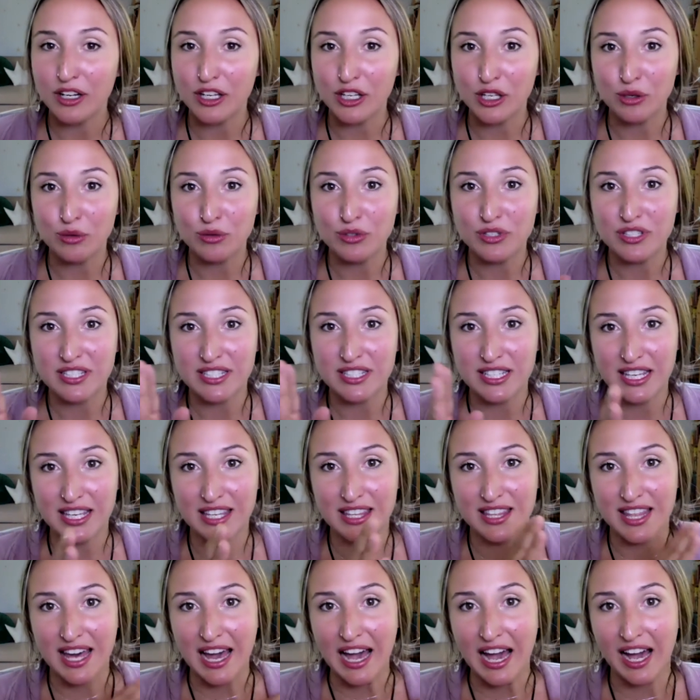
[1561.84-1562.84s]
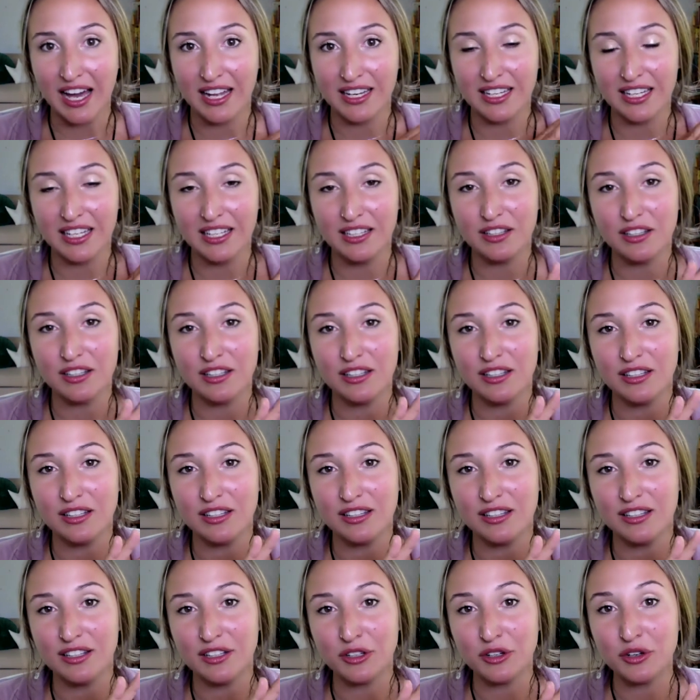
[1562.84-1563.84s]
you see that
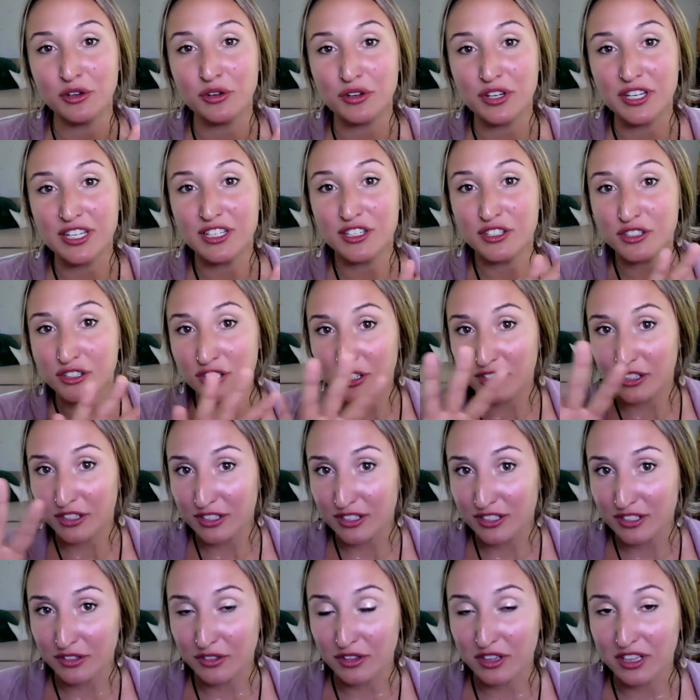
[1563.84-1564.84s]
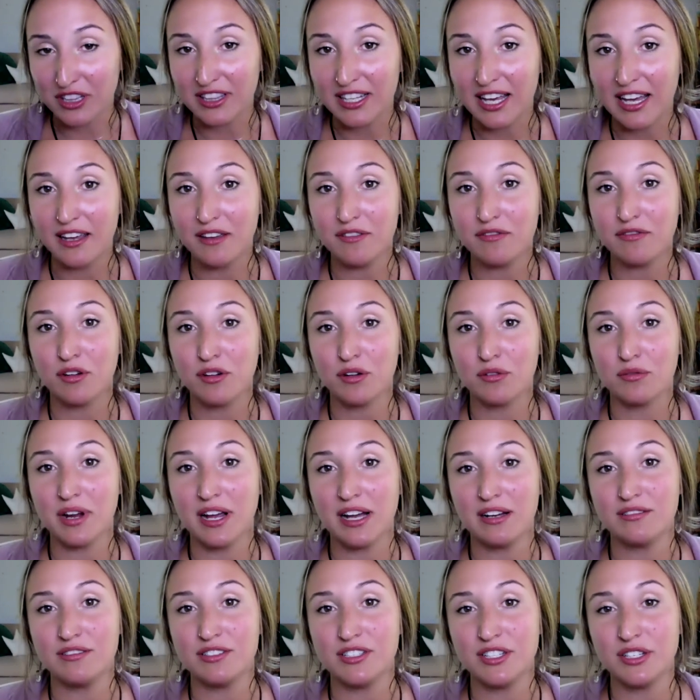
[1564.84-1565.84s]
in the creatures or the life
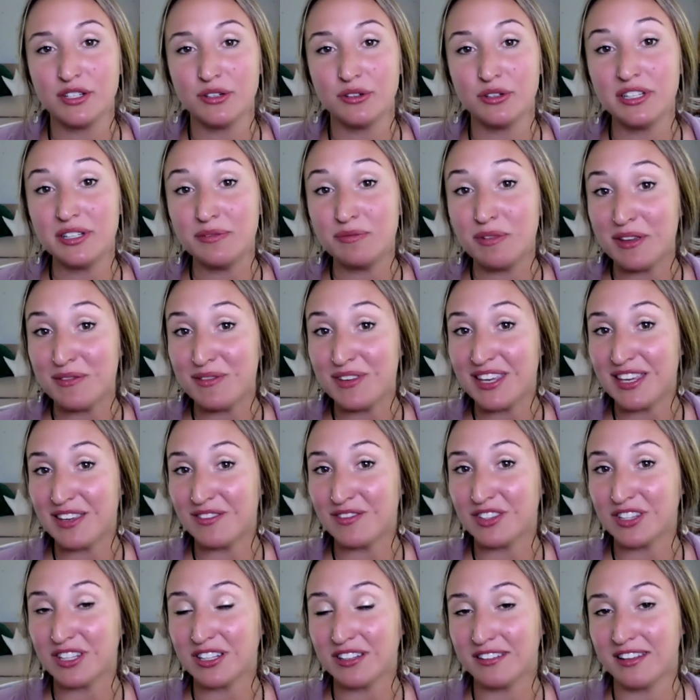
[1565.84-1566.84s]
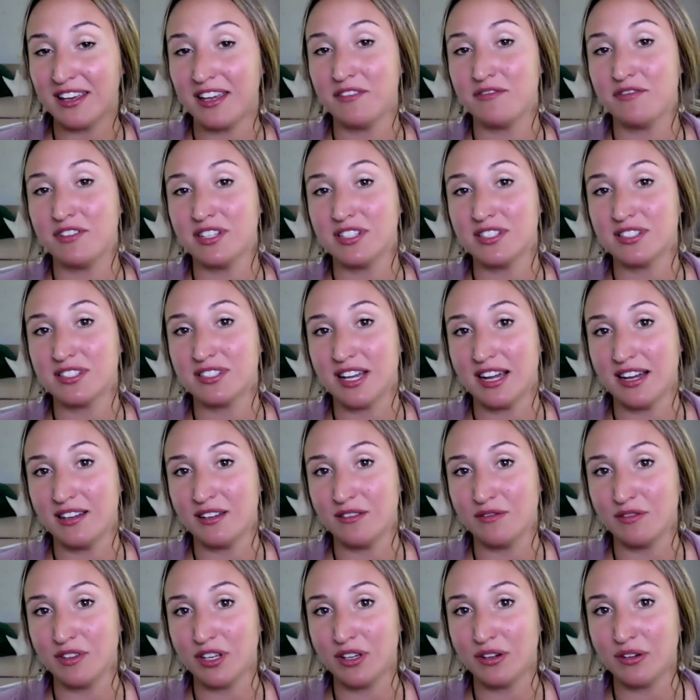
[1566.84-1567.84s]
around you, and maybe even the life inside
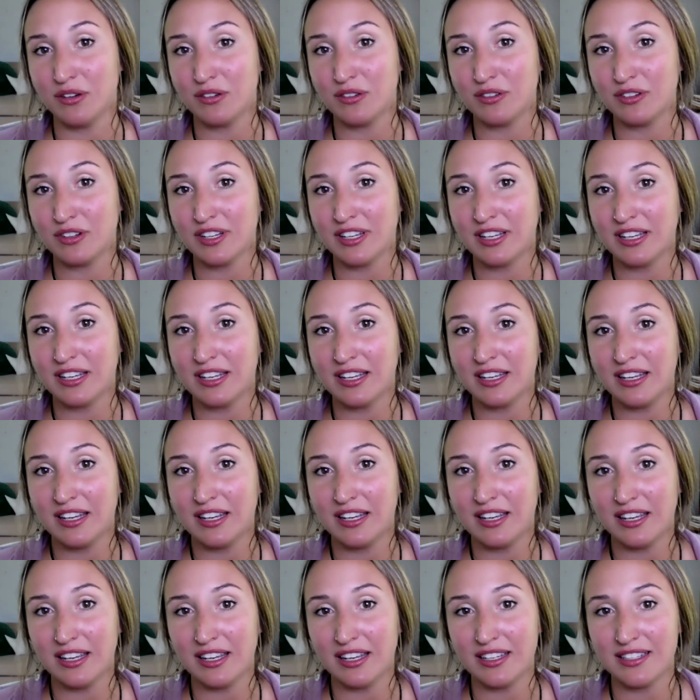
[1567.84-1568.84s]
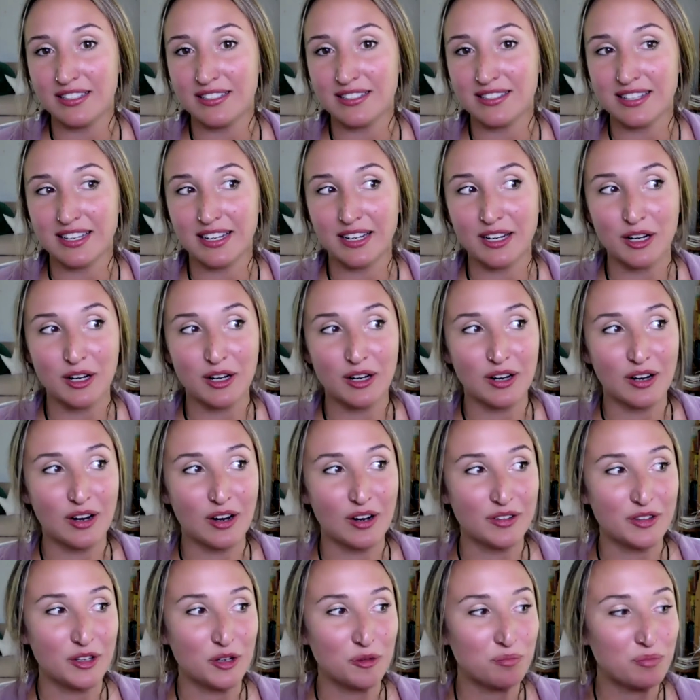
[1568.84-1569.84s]
of you?
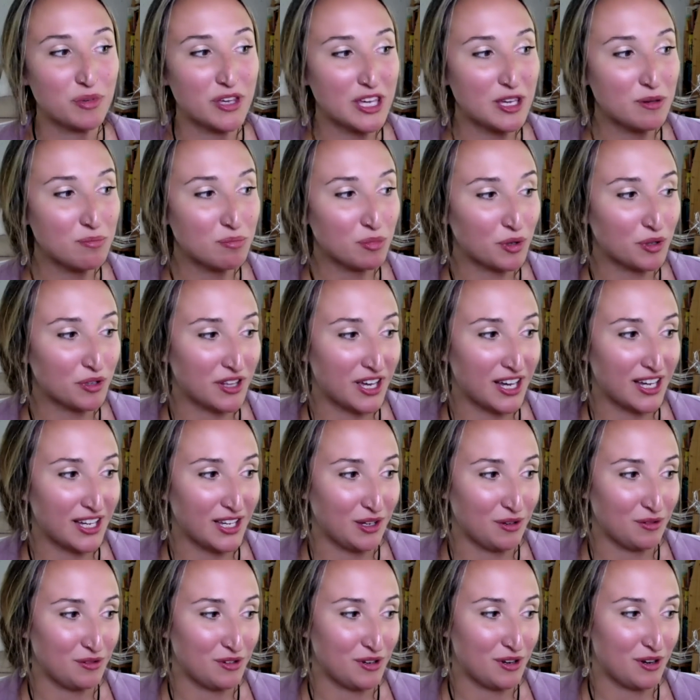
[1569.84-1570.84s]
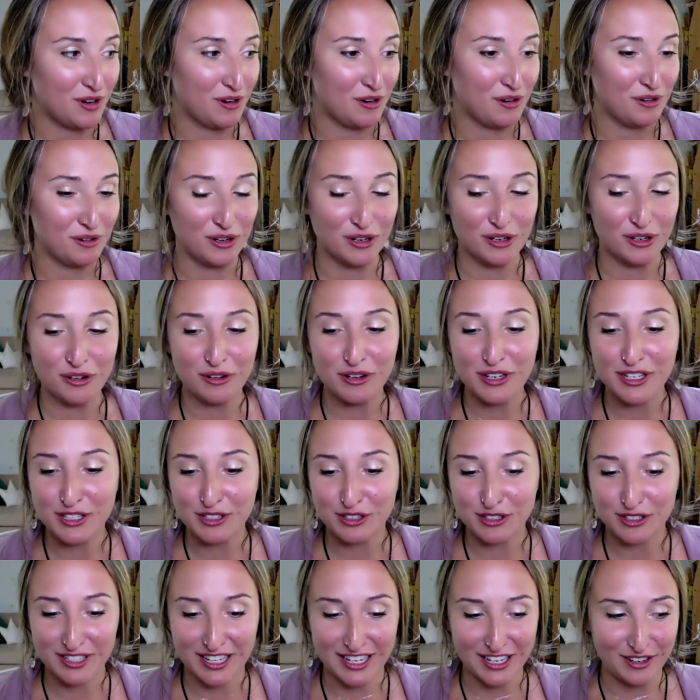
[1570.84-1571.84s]
Are there people that you know or
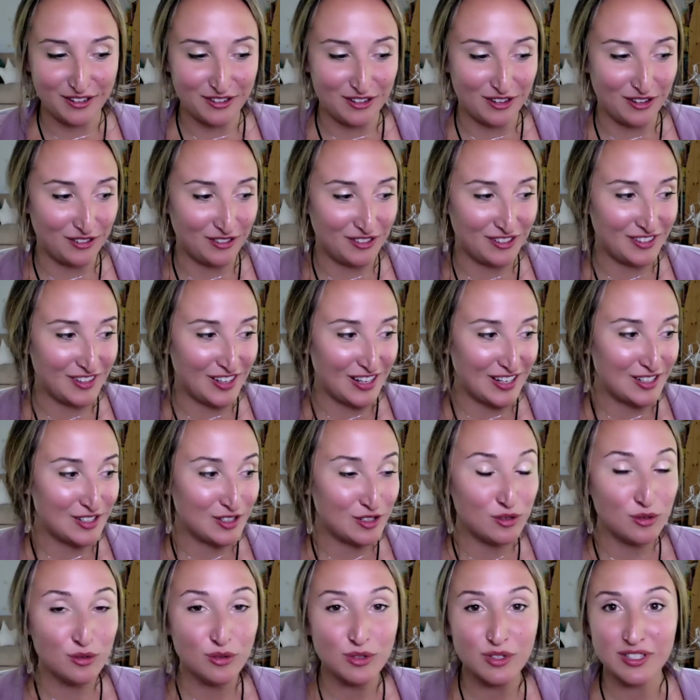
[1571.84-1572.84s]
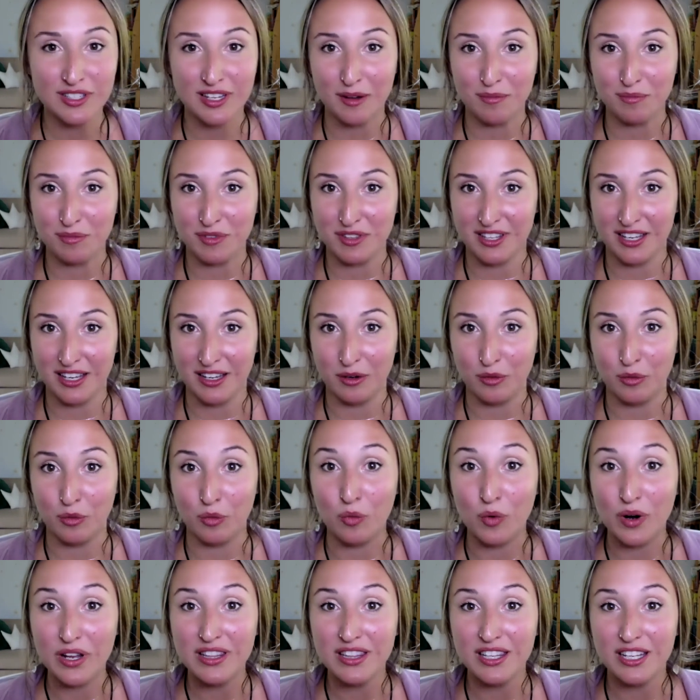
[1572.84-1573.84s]
creatures that you know, and they do something?
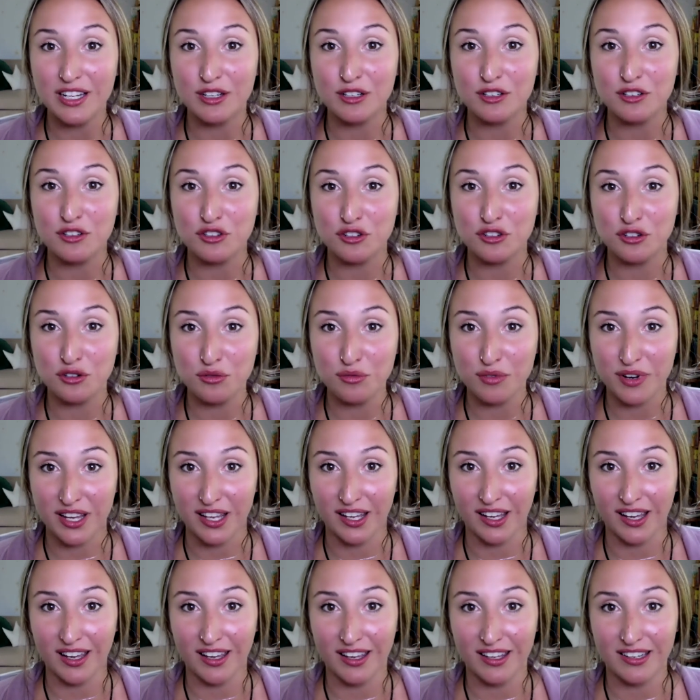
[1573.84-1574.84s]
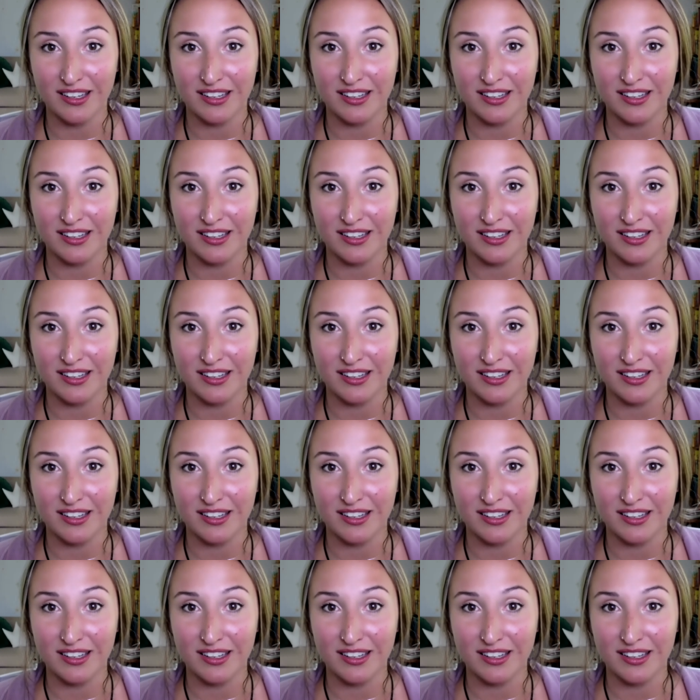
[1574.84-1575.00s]
When they're doing it,